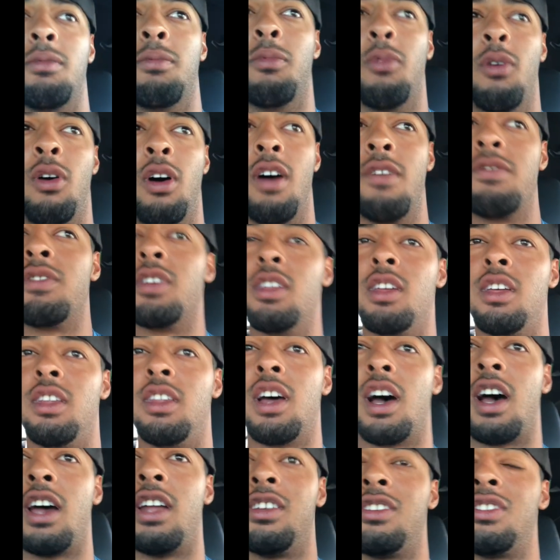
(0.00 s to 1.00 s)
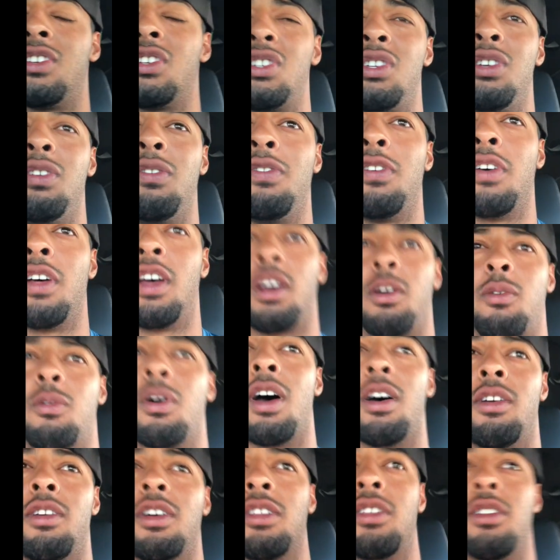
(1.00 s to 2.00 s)
more often than not. It's just you feel like,
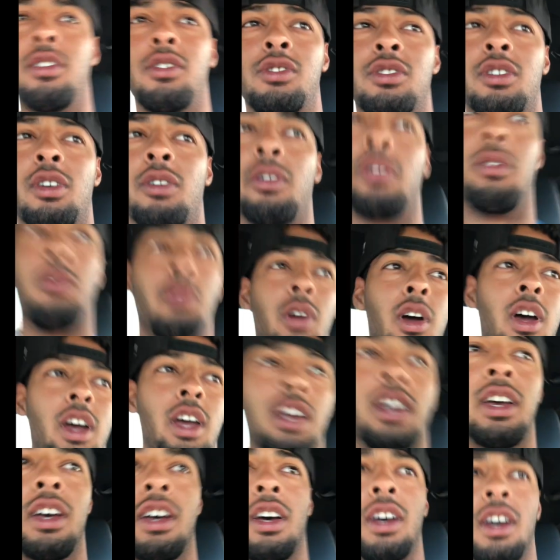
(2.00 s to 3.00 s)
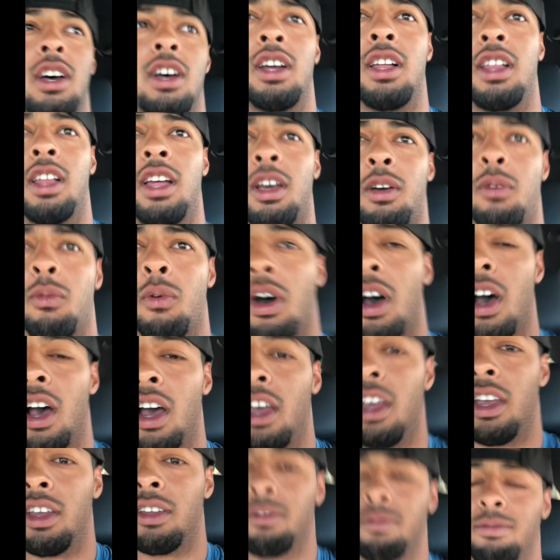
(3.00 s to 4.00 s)
wow, nothing's going right, like
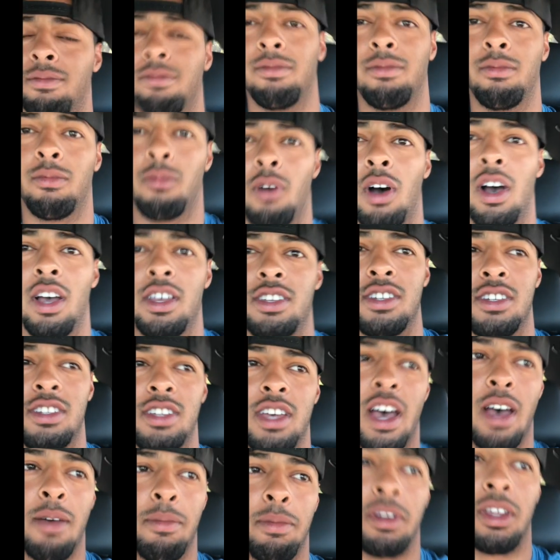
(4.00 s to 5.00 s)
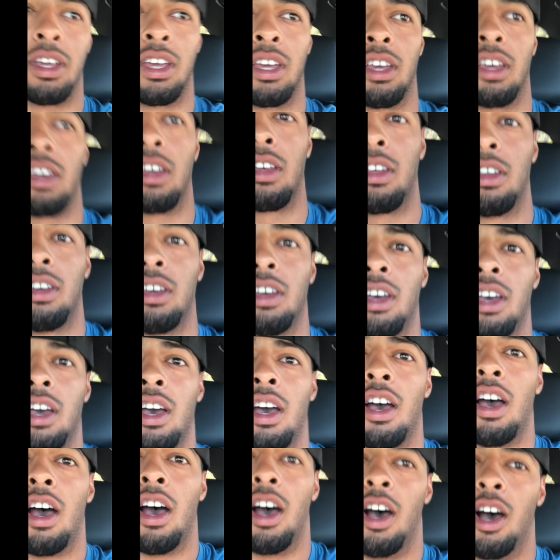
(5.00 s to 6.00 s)
why is this happening?
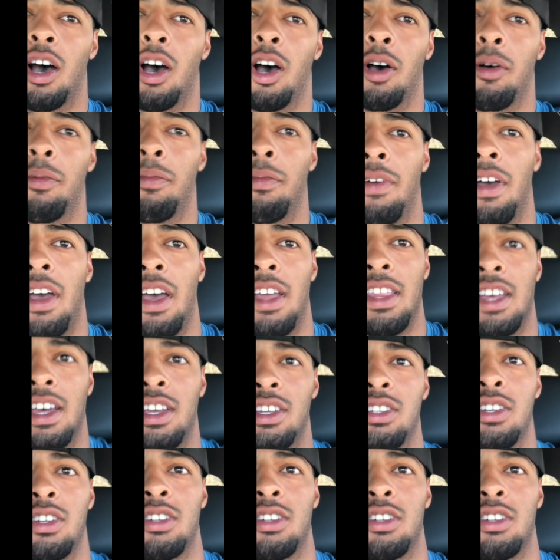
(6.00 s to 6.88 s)
And that's